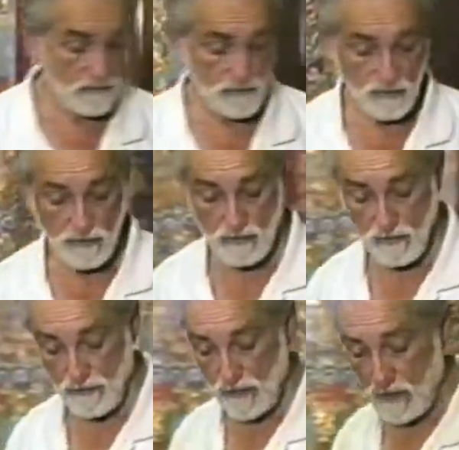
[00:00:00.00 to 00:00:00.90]
after.
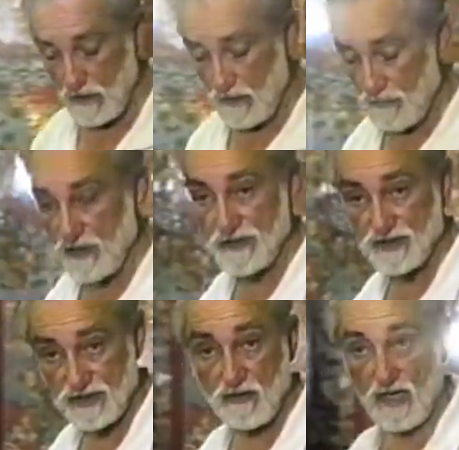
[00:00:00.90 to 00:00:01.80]
But
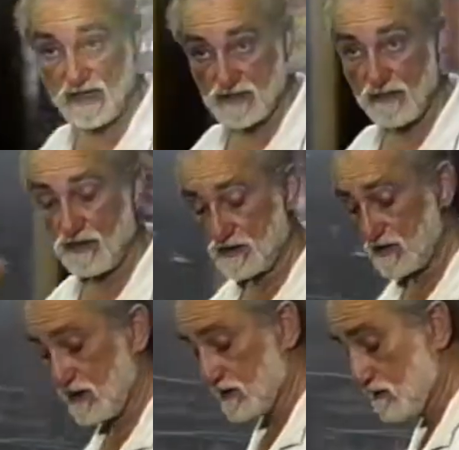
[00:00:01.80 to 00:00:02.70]
it's Xerox, but you
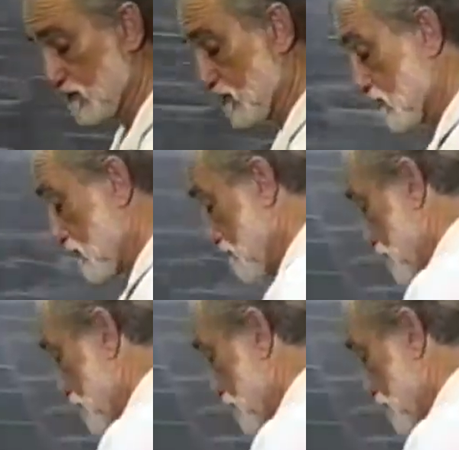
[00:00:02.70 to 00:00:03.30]
should get the book.